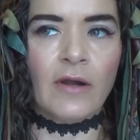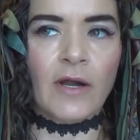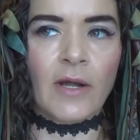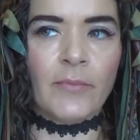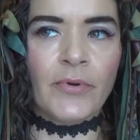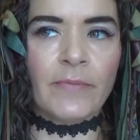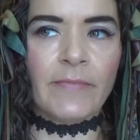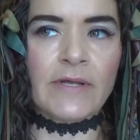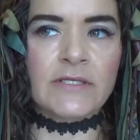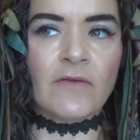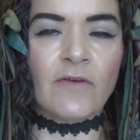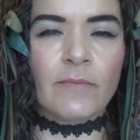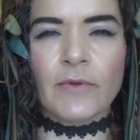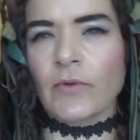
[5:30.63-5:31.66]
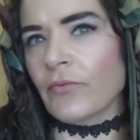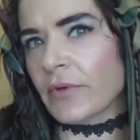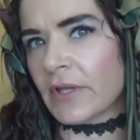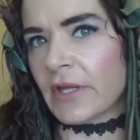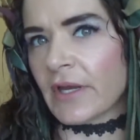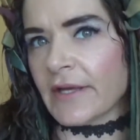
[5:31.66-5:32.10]
and put myself up in a
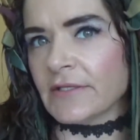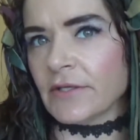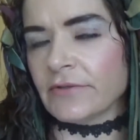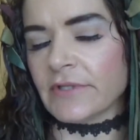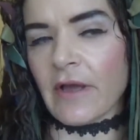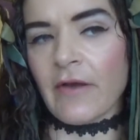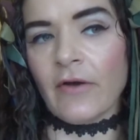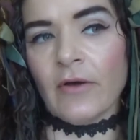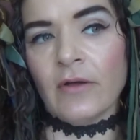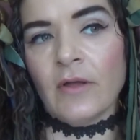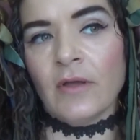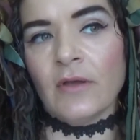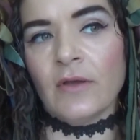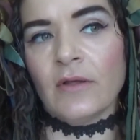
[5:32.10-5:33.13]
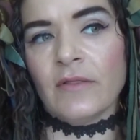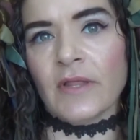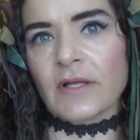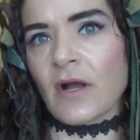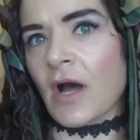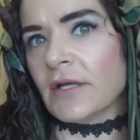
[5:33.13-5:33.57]
really nice hotel
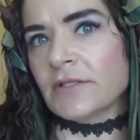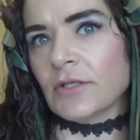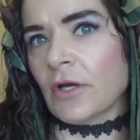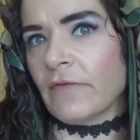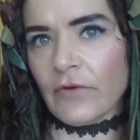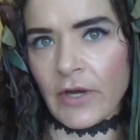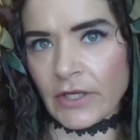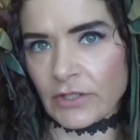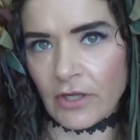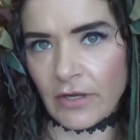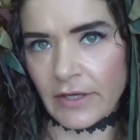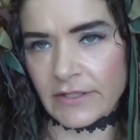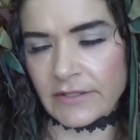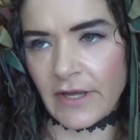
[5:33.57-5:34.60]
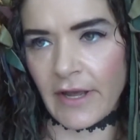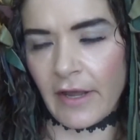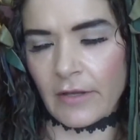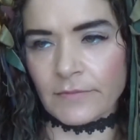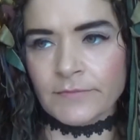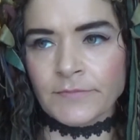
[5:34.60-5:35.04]
that costs over $100 a
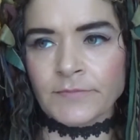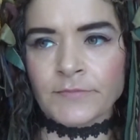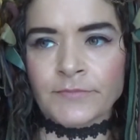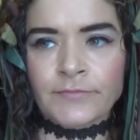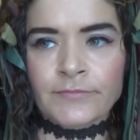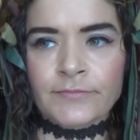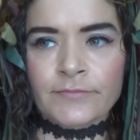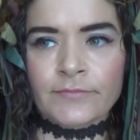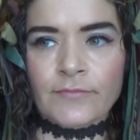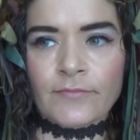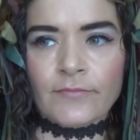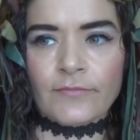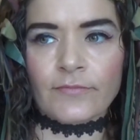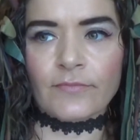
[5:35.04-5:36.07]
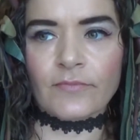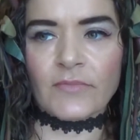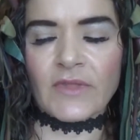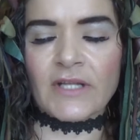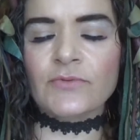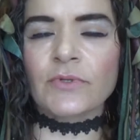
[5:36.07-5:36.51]
night.
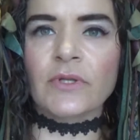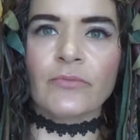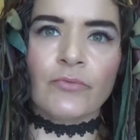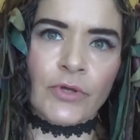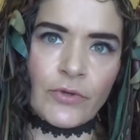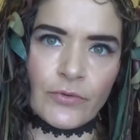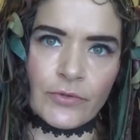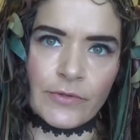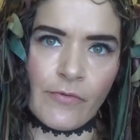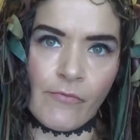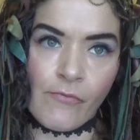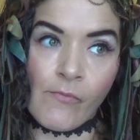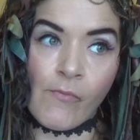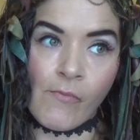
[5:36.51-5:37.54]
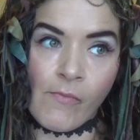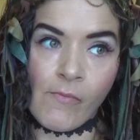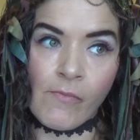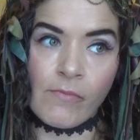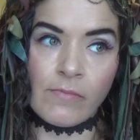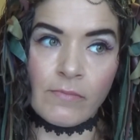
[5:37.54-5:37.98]
That's really rude.
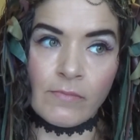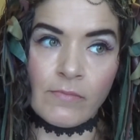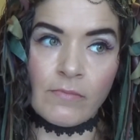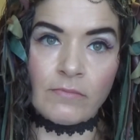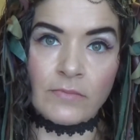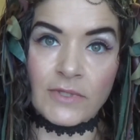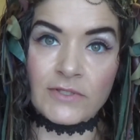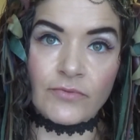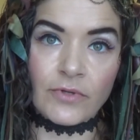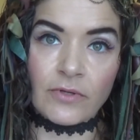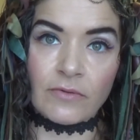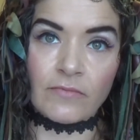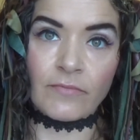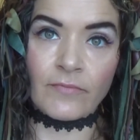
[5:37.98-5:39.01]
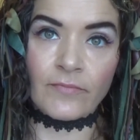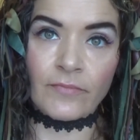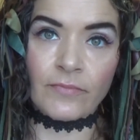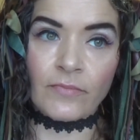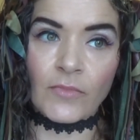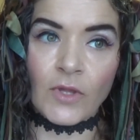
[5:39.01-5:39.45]
That's rude
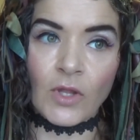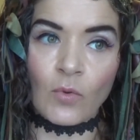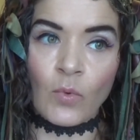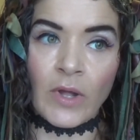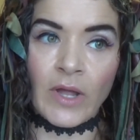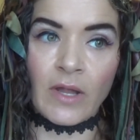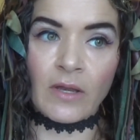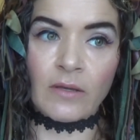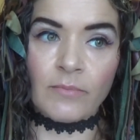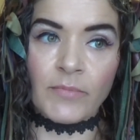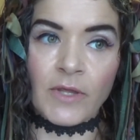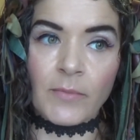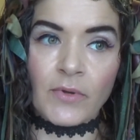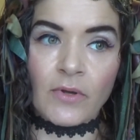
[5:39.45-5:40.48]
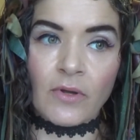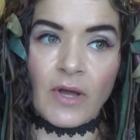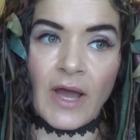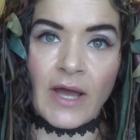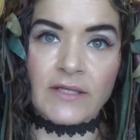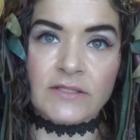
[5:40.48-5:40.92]
when people
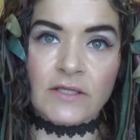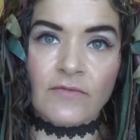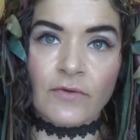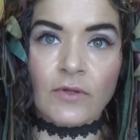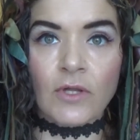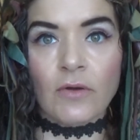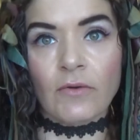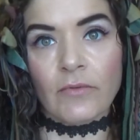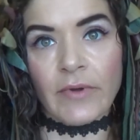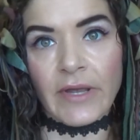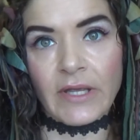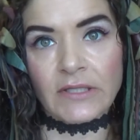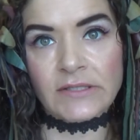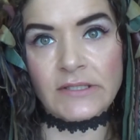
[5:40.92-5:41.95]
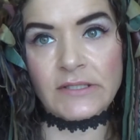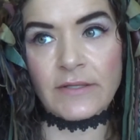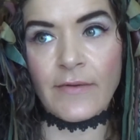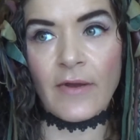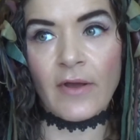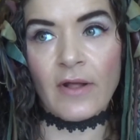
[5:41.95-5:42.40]
ask for lower rates
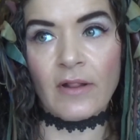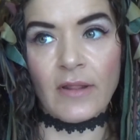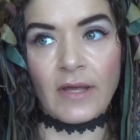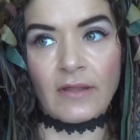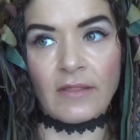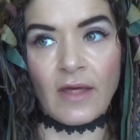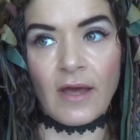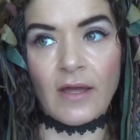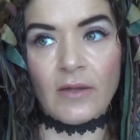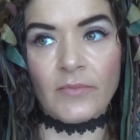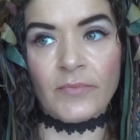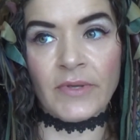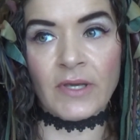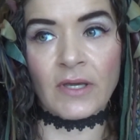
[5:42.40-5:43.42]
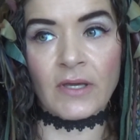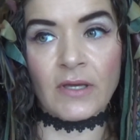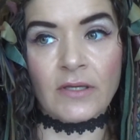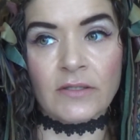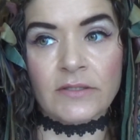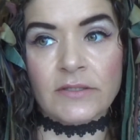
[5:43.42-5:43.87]
like that,
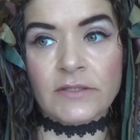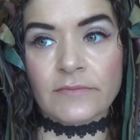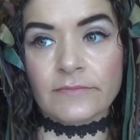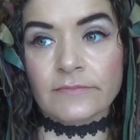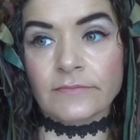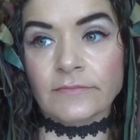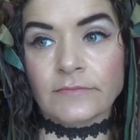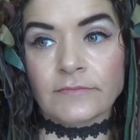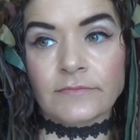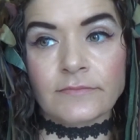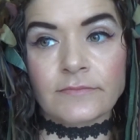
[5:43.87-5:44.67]
because I'm